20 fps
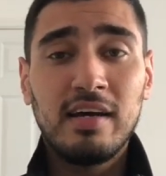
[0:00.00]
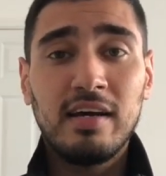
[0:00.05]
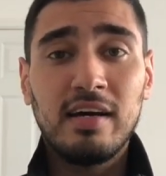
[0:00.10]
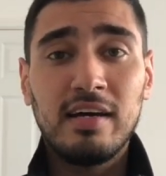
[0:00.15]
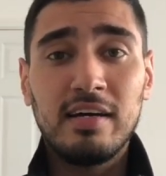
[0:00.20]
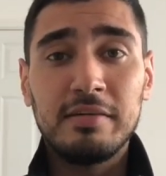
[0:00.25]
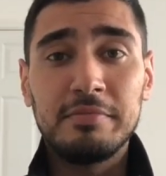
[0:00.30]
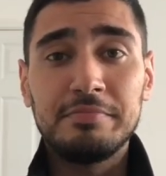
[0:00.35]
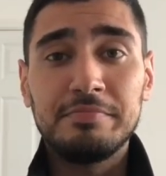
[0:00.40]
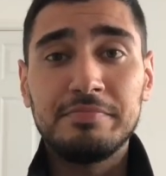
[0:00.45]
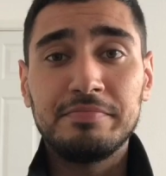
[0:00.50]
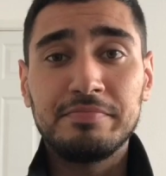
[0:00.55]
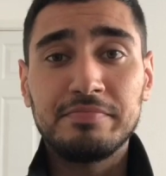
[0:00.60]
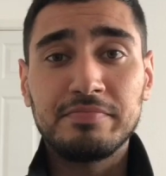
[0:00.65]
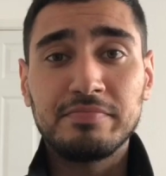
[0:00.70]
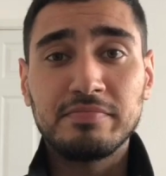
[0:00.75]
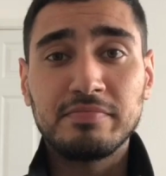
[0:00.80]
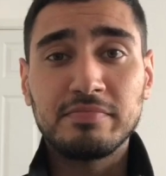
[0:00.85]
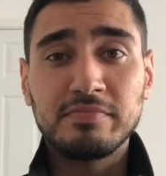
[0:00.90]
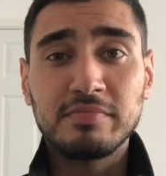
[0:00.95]

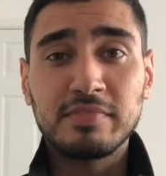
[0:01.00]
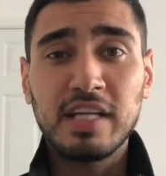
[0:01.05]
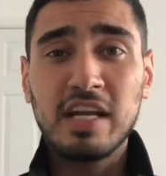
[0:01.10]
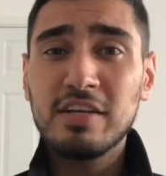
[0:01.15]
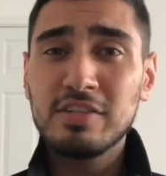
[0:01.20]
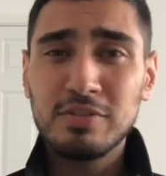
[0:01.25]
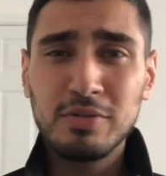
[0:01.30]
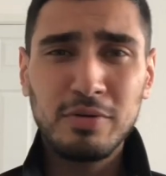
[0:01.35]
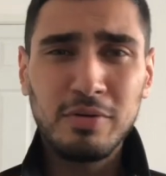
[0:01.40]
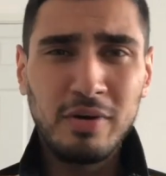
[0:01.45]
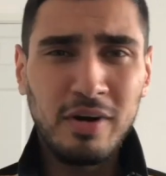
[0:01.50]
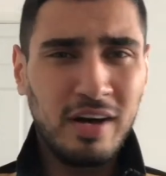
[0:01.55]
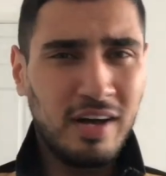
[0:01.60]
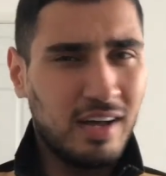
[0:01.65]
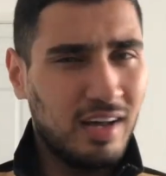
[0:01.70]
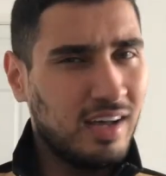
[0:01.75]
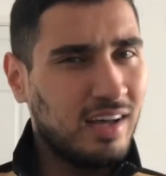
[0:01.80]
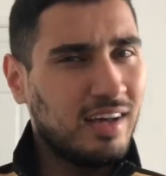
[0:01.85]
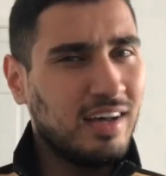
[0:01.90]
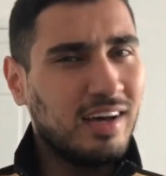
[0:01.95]
And I saw
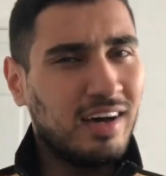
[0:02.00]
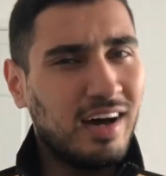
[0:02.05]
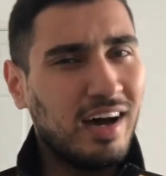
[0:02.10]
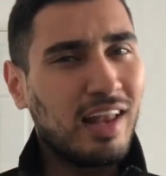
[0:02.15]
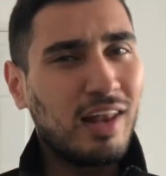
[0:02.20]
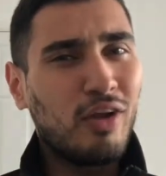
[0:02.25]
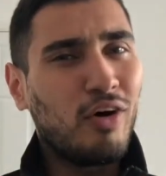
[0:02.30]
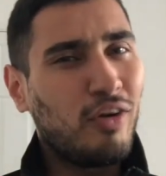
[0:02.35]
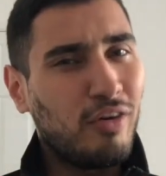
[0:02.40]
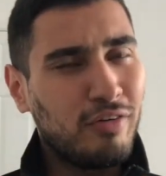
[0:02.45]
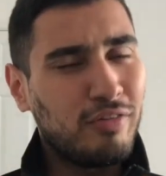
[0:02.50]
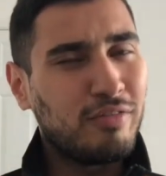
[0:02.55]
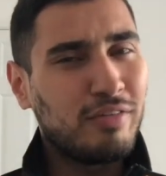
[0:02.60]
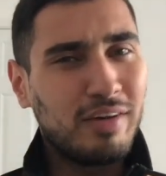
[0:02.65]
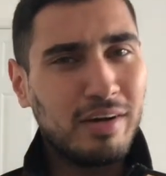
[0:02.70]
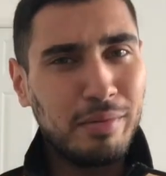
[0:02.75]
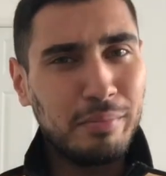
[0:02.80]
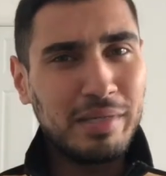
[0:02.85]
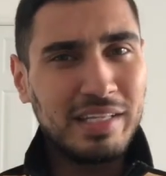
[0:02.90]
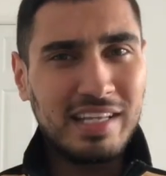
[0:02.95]
a lot
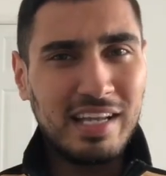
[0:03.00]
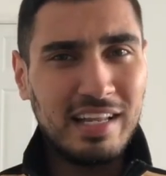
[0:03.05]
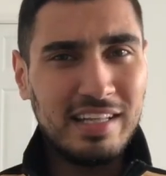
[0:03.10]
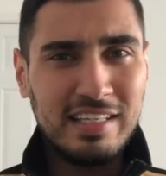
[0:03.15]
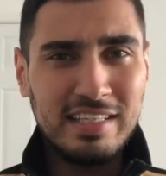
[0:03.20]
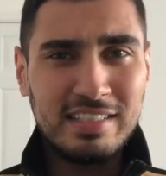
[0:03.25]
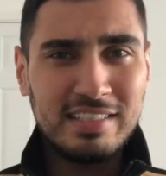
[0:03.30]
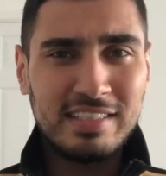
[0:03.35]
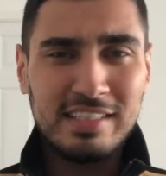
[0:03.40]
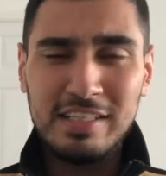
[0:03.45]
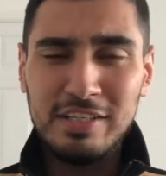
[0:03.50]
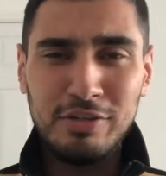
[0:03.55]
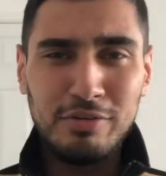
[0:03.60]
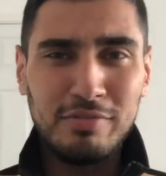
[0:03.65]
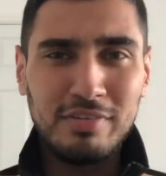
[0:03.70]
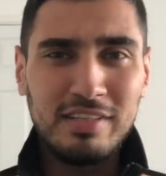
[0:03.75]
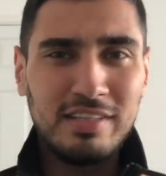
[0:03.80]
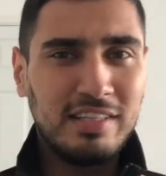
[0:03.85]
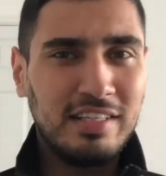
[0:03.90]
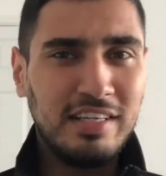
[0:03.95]
of Milanisti,
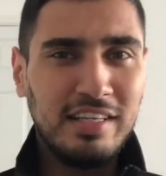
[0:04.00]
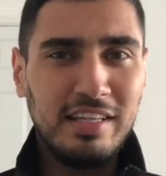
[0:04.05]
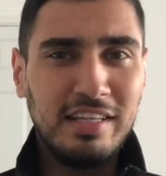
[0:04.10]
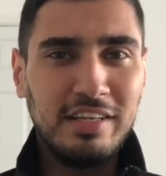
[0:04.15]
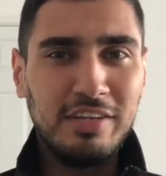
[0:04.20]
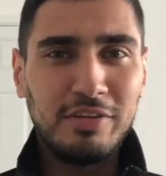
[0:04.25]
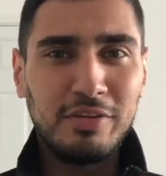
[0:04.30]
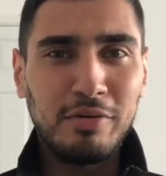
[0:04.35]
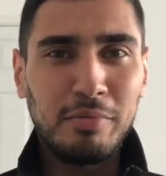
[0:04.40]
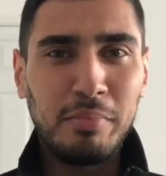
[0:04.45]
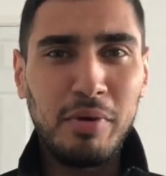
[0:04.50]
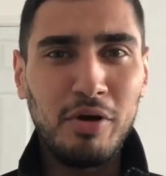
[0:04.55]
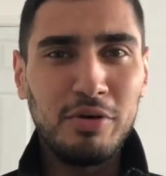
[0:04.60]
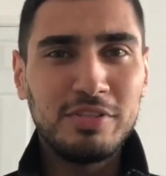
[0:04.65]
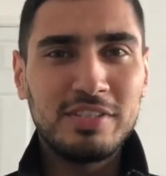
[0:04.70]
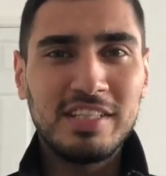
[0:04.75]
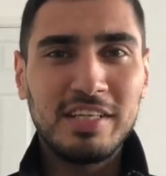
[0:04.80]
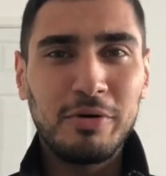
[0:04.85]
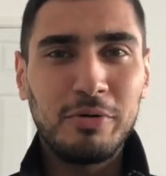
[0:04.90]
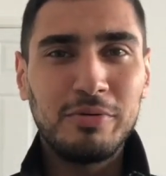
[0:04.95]
Juventini,
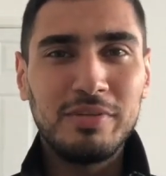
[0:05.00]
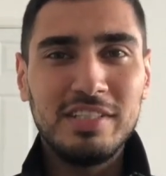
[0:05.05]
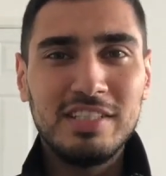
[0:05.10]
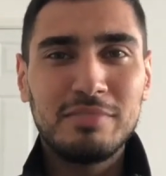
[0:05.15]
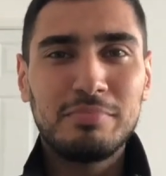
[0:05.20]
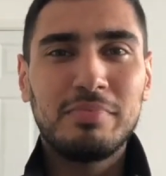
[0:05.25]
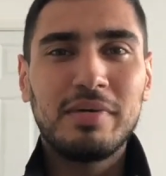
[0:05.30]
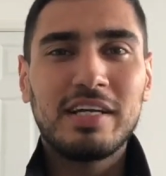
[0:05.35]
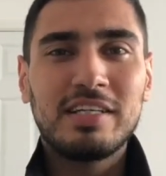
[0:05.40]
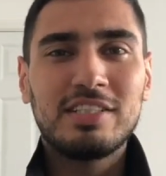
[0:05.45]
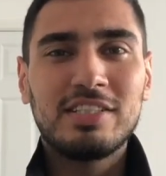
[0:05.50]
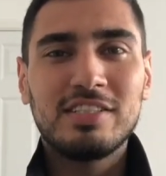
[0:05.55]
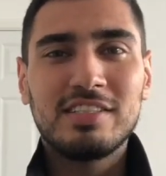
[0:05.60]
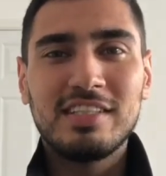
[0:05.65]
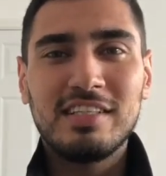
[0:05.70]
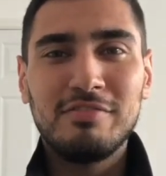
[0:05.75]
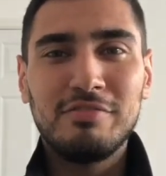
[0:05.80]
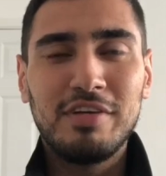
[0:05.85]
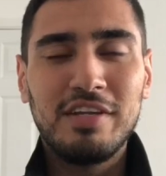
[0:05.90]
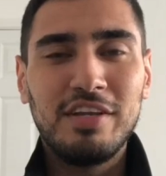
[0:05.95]
posting all these pictures
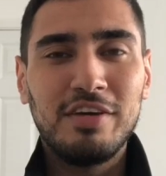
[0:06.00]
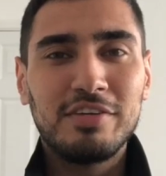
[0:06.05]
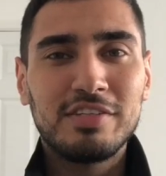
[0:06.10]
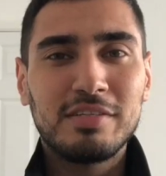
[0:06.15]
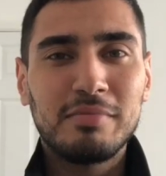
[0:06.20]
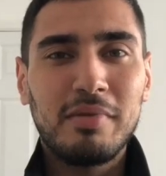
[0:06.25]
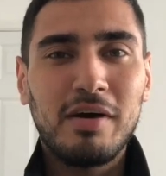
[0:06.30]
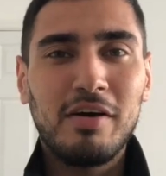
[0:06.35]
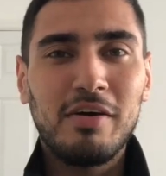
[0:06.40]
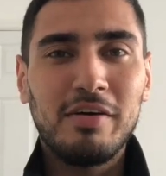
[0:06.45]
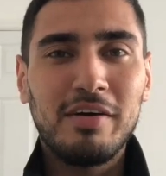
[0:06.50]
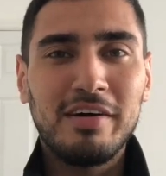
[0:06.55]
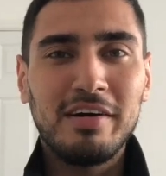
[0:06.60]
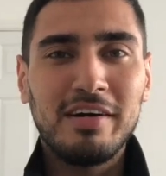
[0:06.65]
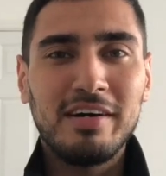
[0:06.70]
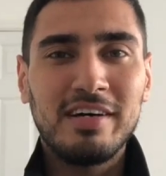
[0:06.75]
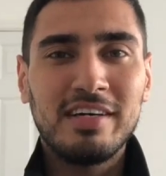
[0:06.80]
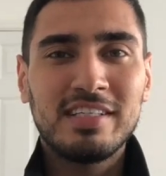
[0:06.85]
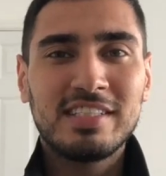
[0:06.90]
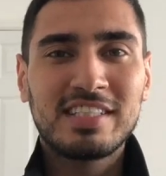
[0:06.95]
and videos
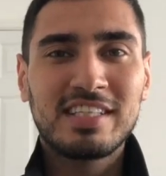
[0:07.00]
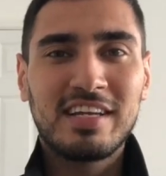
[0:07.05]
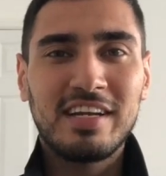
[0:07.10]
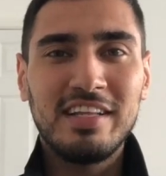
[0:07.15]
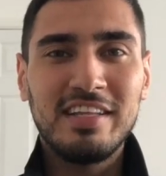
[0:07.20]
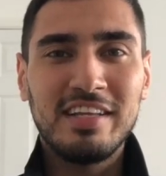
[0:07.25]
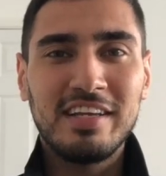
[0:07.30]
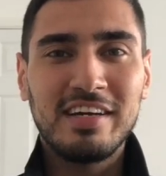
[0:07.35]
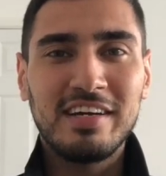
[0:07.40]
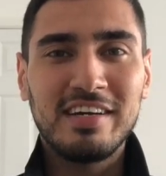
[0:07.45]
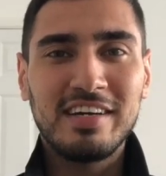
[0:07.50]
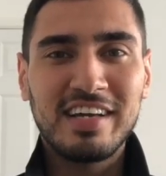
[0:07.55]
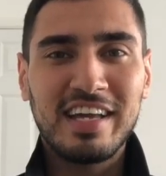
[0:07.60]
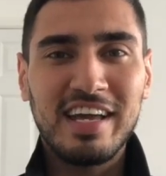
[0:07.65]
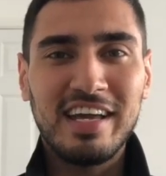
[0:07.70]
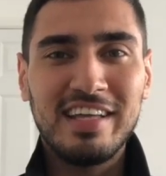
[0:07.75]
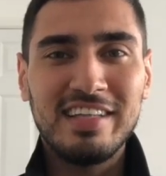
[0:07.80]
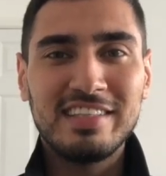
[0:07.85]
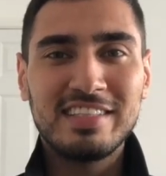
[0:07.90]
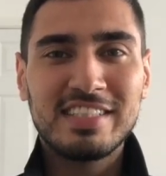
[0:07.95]
about Skriniar
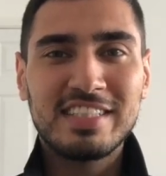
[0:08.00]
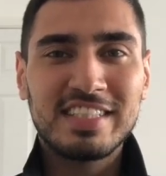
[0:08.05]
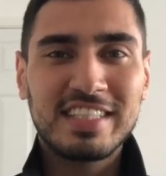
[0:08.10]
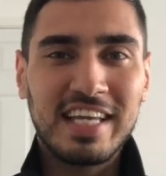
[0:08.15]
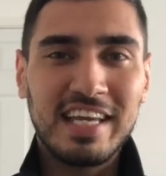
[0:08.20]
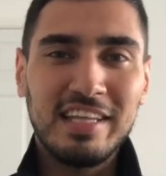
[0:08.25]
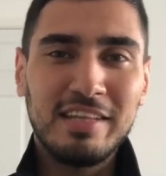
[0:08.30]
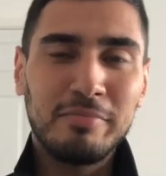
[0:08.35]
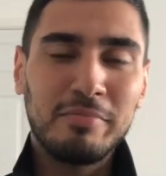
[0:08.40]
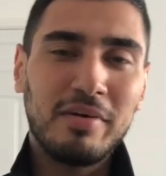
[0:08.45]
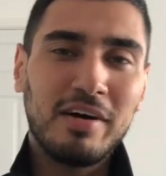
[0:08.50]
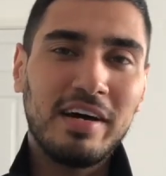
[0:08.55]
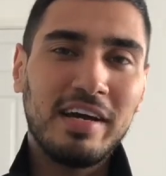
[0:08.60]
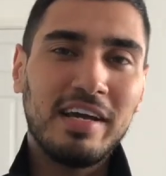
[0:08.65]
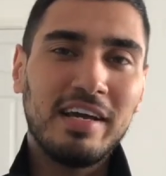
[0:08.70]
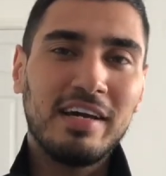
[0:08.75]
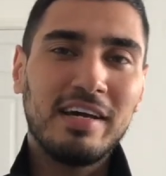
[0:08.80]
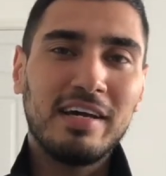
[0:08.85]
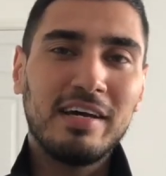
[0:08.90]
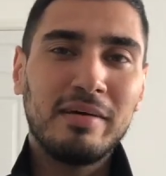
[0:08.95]
getting skinned
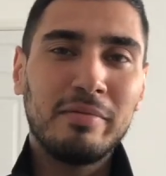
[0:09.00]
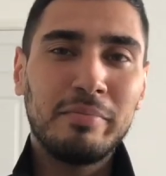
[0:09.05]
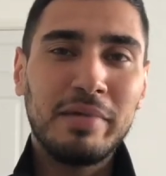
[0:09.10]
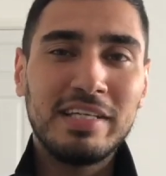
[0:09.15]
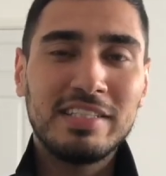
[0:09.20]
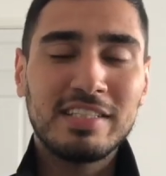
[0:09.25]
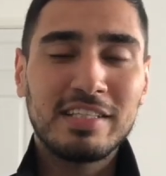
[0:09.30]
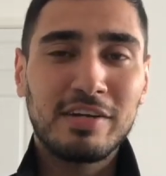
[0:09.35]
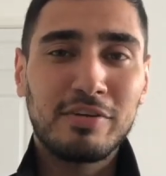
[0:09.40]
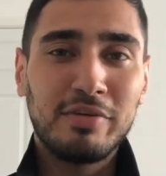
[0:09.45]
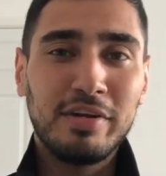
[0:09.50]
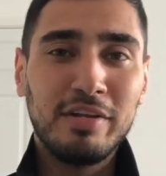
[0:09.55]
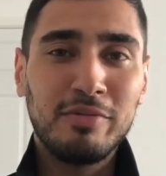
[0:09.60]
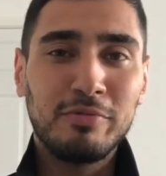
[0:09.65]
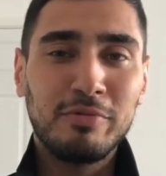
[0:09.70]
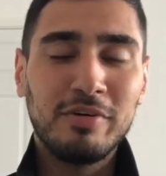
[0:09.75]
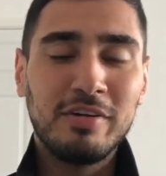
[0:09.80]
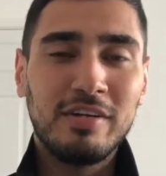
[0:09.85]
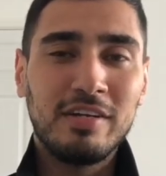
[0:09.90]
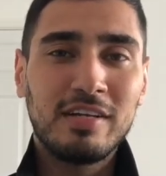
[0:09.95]
by Mason
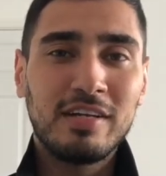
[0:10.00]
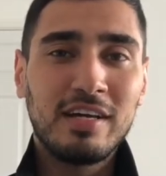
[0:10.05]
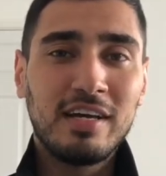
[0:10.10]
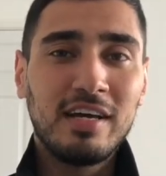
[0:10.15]
Greenwood.